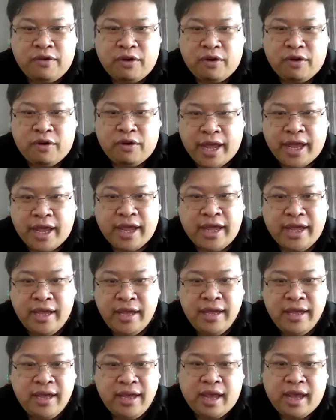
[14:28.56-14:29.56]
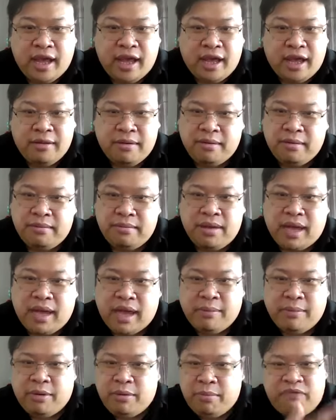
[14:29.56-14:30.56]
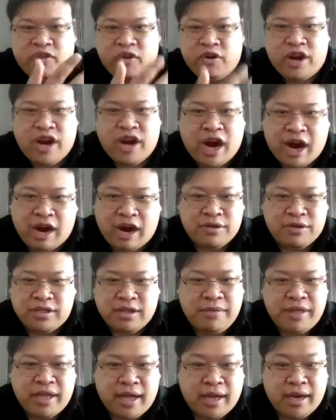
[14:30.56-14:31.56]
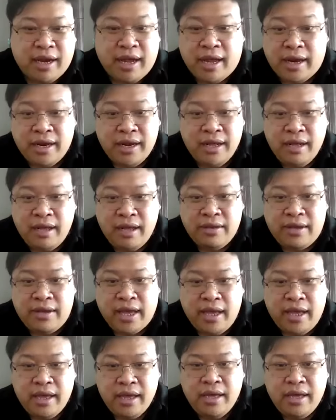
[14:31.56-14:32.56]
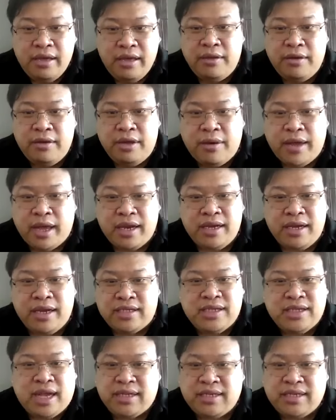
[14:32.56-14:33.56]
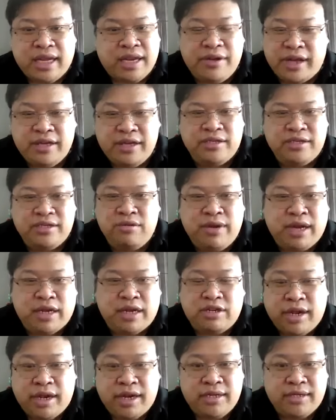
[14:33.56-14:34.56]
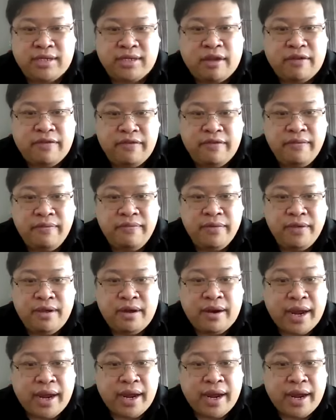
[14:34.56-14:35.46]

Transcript: a car or something like that. Okay, you can discuss and you can just do the trade itself. All right,